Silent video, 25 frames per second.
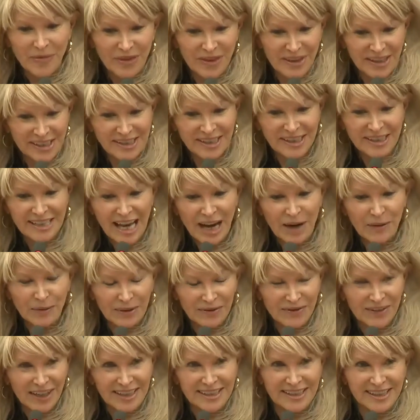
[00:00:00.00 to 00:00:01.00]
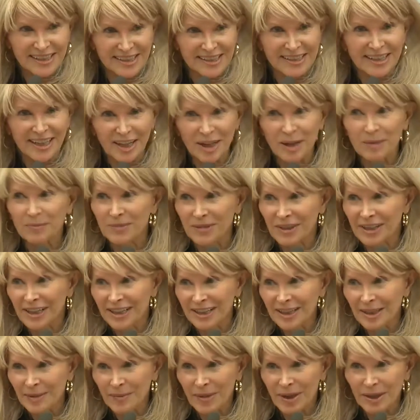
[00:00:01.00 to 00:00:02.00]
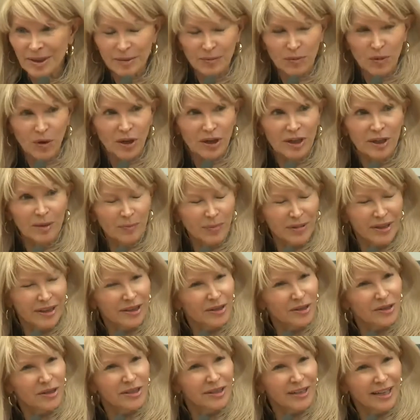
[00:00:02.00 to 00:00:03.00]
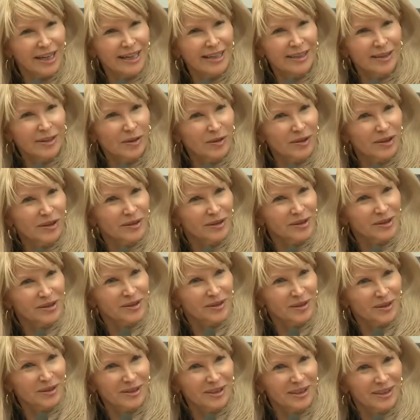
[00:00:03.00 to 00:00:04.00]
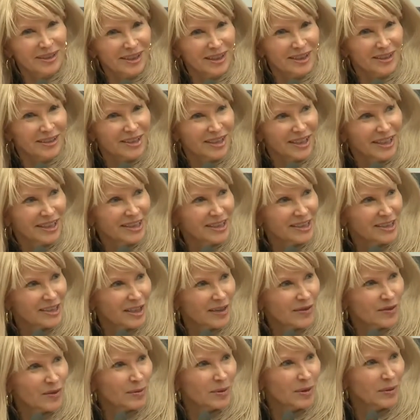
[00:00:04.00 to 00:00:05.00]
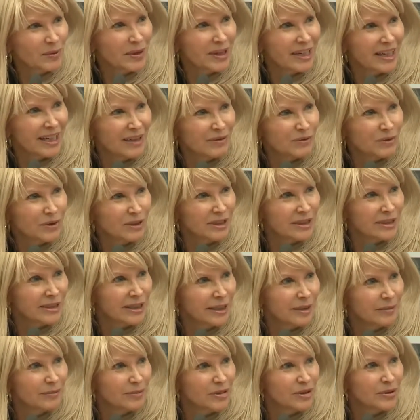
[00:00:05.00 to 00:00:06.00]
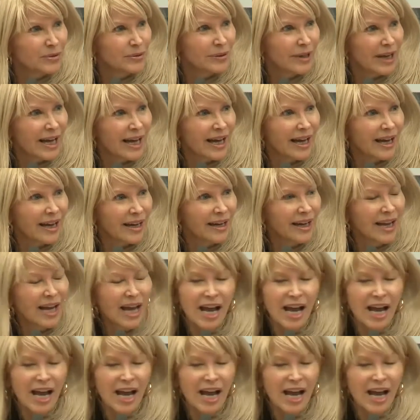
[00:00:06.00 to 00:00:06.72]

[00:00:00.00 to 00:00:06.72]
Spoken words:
This is how we've got this set up to get them on the market. But they're saying that they're insulting the Chinese government. We can't really let them do that.